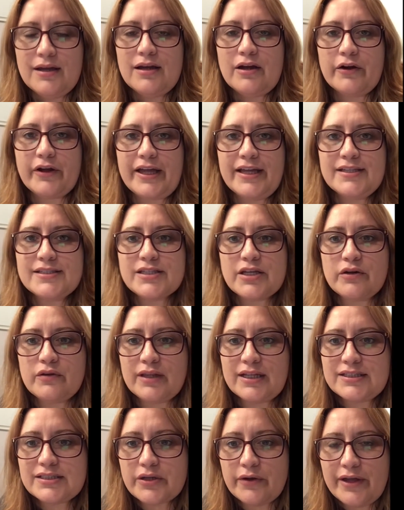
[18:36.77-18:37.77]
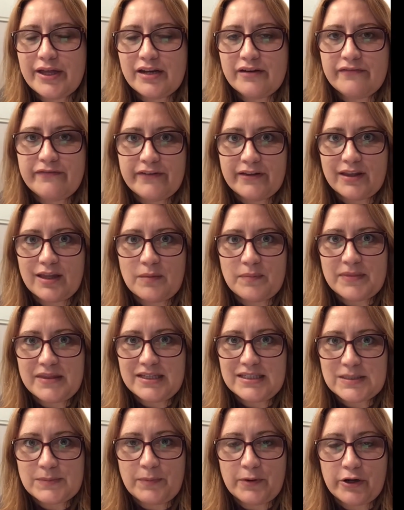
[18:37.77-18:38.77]
Okay, so let's go ahead and fill up
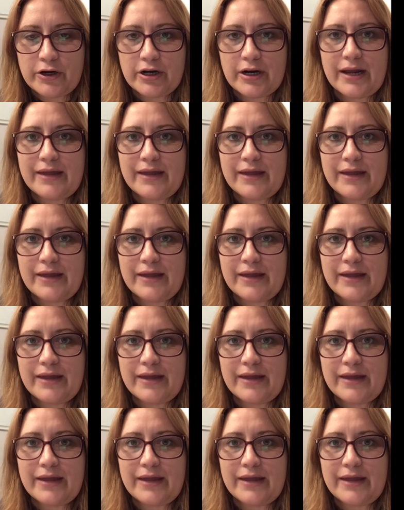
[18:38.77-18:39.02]
this part,